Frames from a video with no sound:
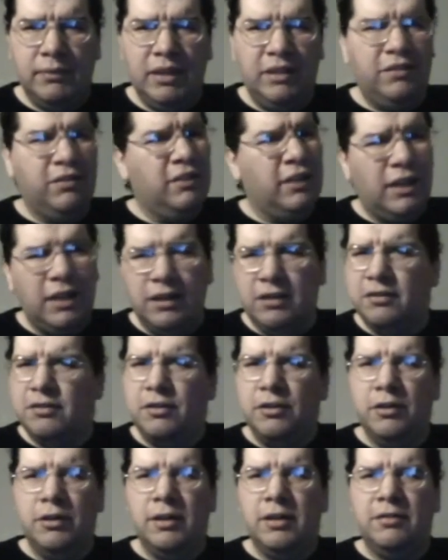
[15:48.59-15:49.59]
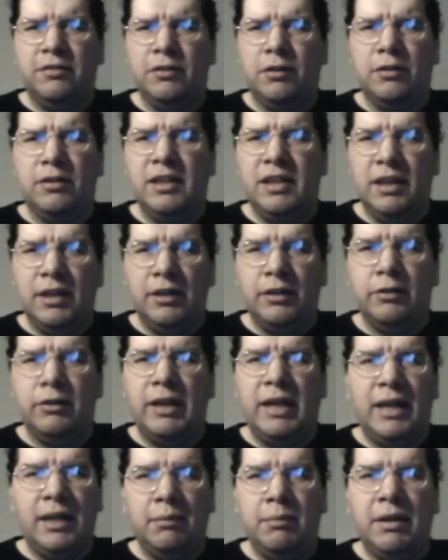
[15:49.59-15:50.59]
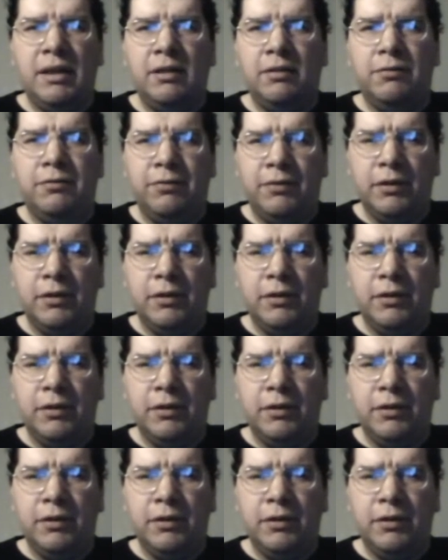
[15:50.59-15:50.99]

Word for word: It's not as good as all the other animated